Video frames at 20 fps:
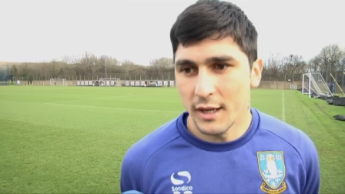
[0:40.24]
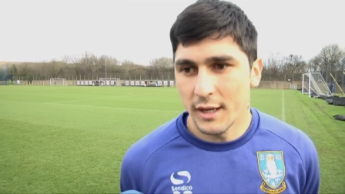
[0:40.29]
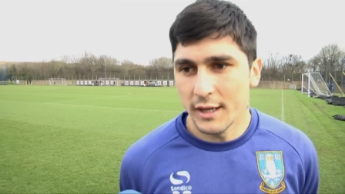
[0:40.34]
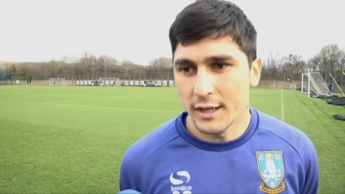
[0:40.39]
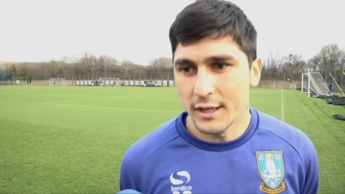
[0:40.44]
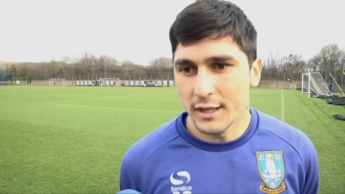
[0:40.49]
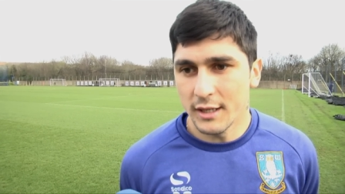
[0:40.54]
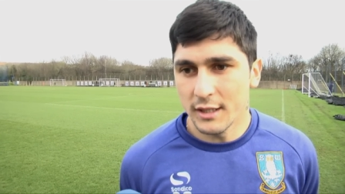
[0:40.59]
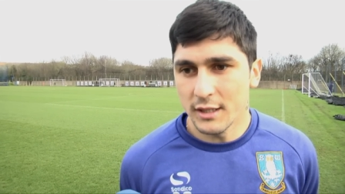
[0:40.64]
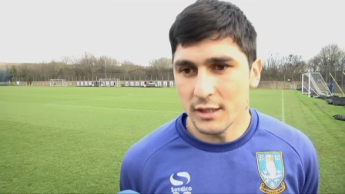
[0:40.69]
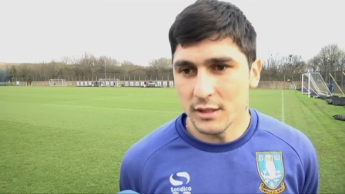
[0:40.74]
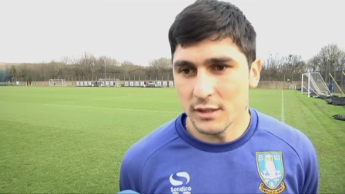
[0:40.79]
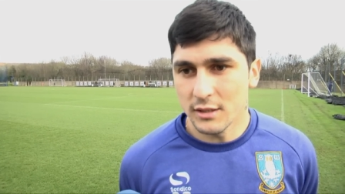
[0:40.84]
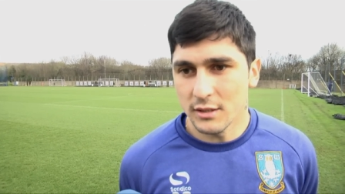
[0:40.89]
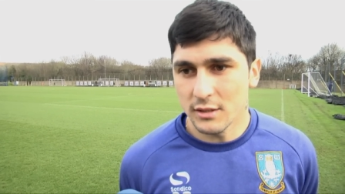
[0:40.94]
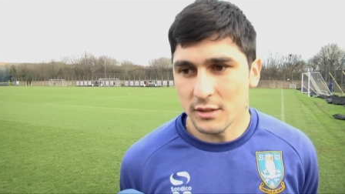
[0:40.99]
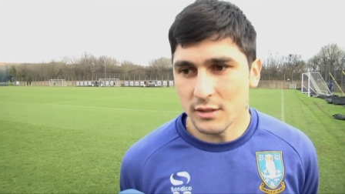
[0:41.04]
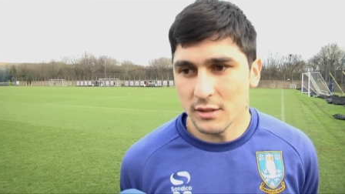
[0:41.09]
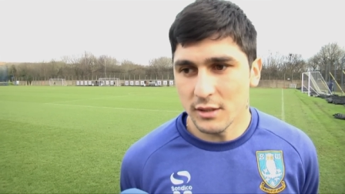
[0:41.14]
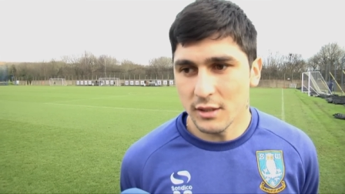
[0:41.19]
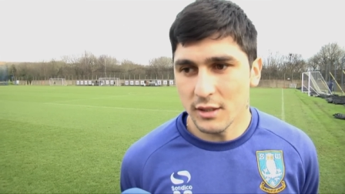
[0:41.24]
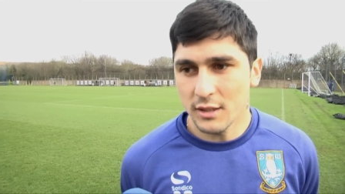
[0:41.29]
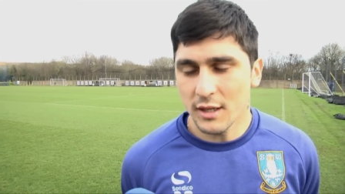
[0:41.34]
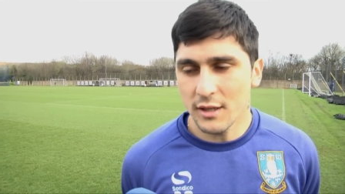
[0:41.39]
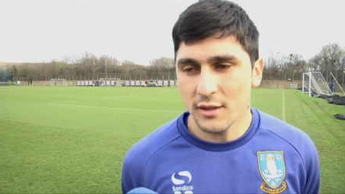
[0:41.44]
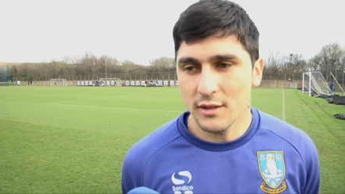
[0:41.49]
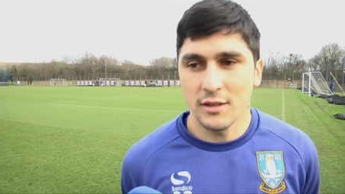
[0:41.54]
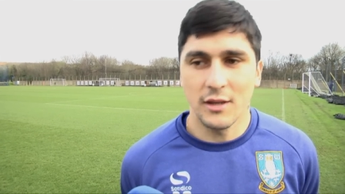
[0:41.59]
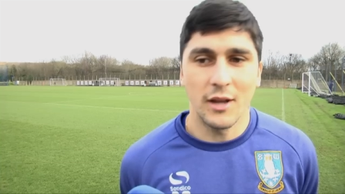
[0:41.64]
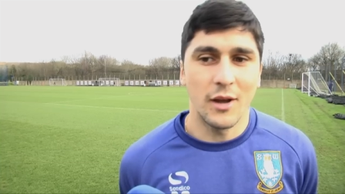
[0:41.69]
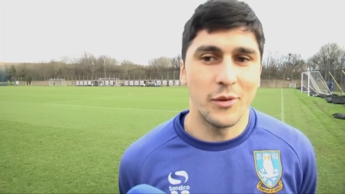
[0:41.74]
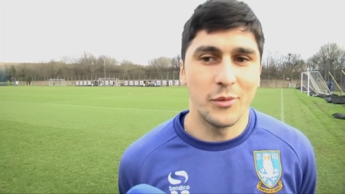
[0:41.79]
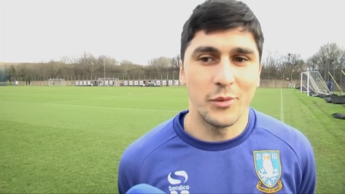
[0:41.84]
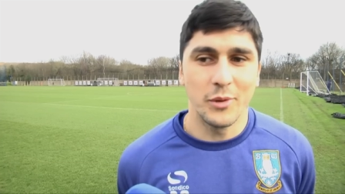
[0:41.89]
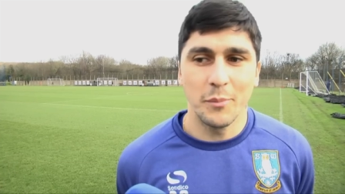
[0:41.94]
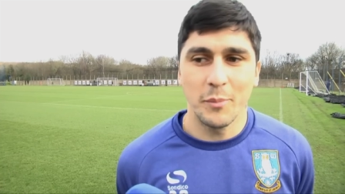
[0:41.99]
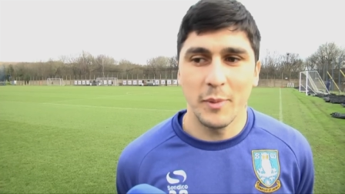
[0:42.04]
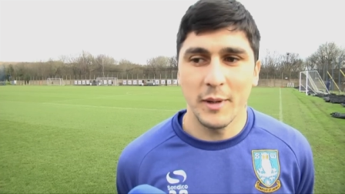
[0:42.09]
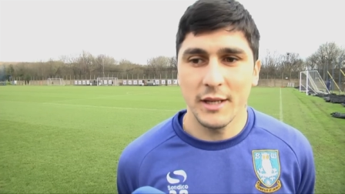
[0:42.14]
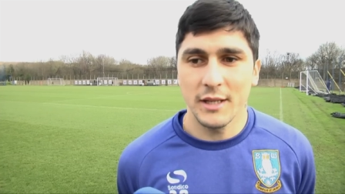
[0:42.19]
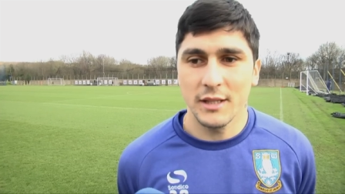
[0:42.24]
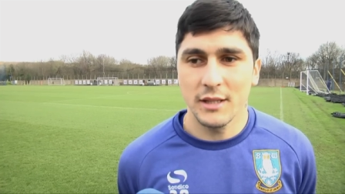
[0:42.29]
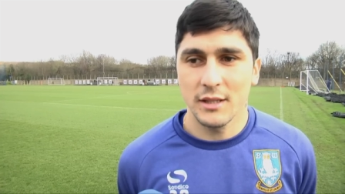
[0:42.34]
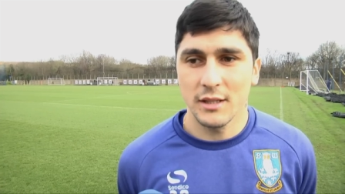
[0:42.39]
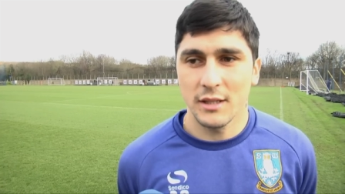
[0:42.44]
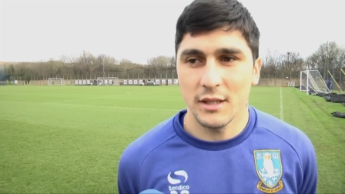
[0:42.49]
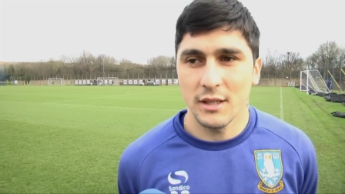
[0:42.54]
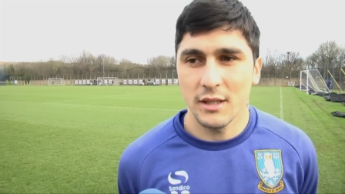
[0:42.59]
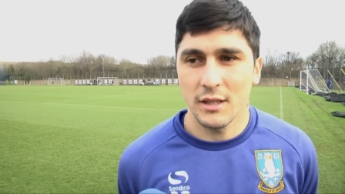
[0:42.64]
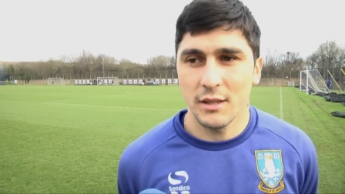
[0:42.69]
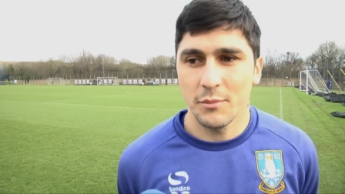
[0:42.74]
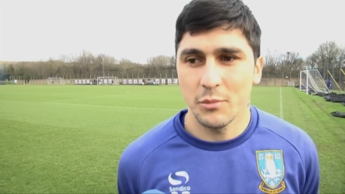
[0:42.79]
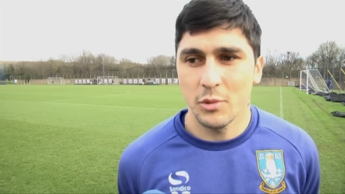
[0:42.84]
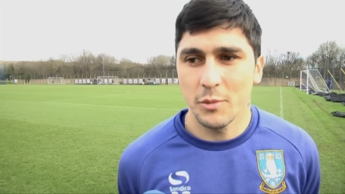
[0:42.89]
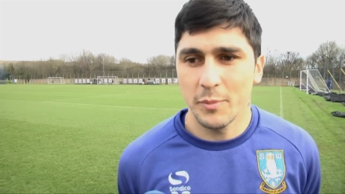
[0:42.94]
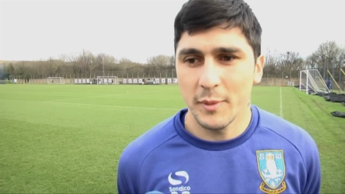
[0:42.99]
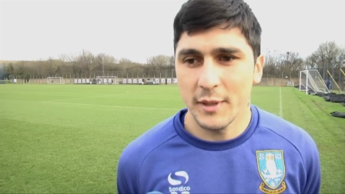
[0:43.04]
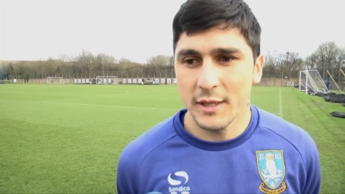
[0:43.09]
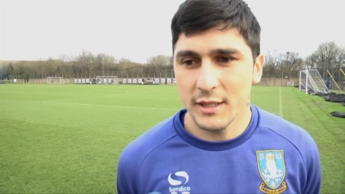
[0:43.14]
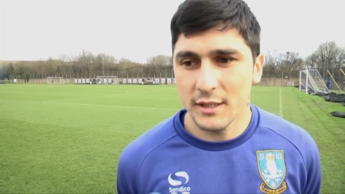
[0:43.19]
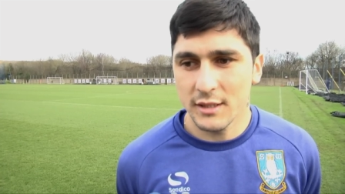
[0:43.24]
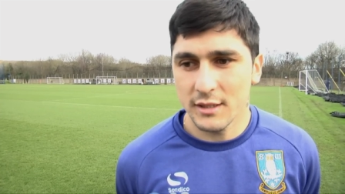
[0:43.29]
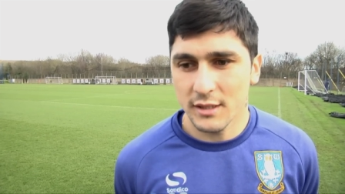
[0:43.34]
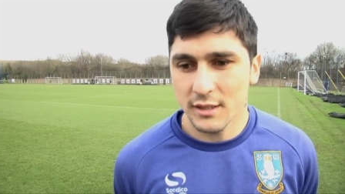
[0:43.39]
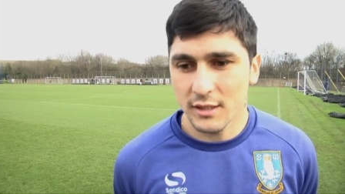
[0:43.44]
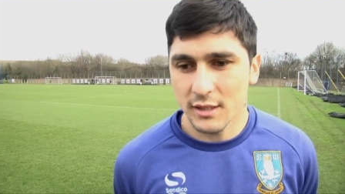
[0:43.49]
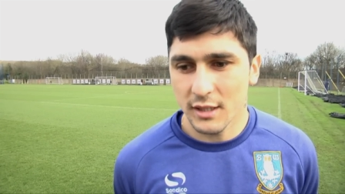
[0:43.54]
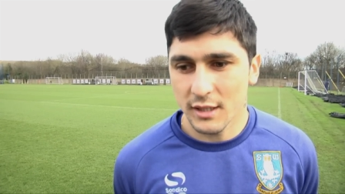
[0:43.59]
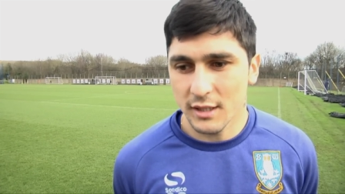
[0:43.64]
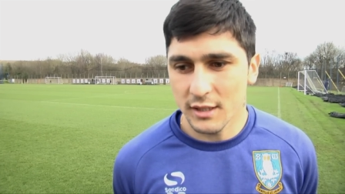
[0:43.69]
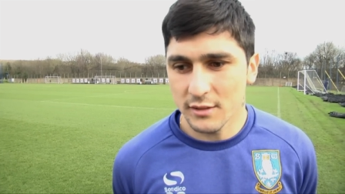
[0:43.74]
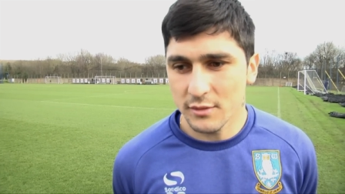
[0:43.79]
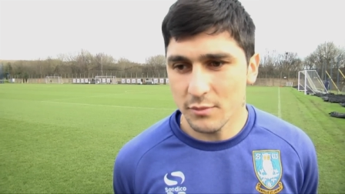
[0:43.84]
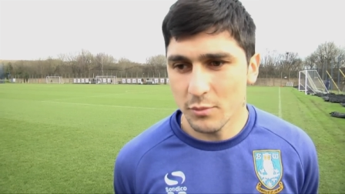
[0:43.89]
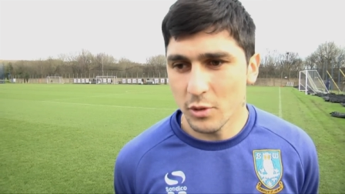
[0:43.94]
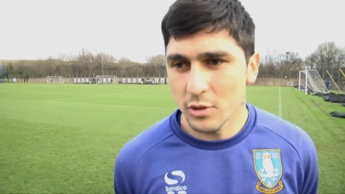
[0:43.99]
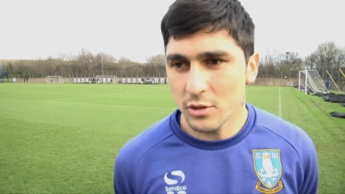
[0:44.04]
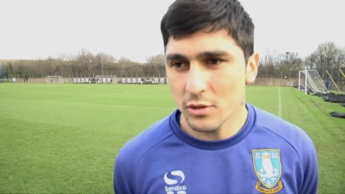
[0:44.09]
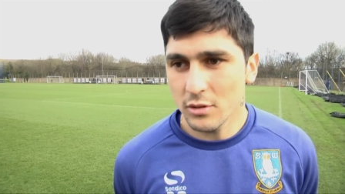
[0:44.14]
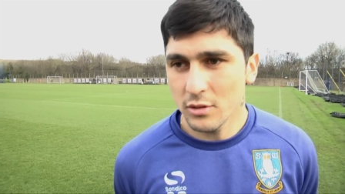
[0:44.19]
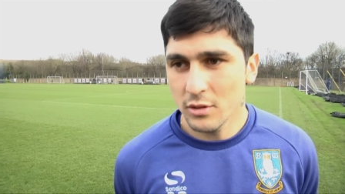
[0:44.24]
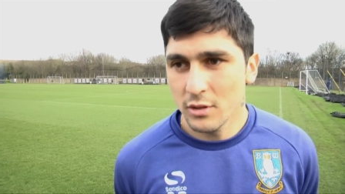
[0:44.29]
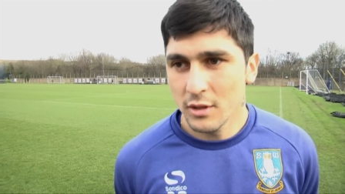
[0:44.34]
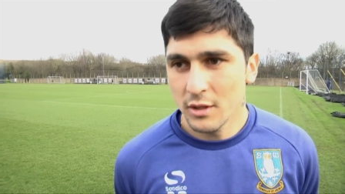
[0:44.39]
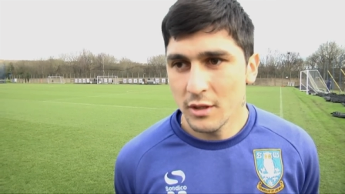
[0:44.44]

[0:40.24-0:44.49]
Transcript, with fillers: And, and I think now we played we played uh, against Boro,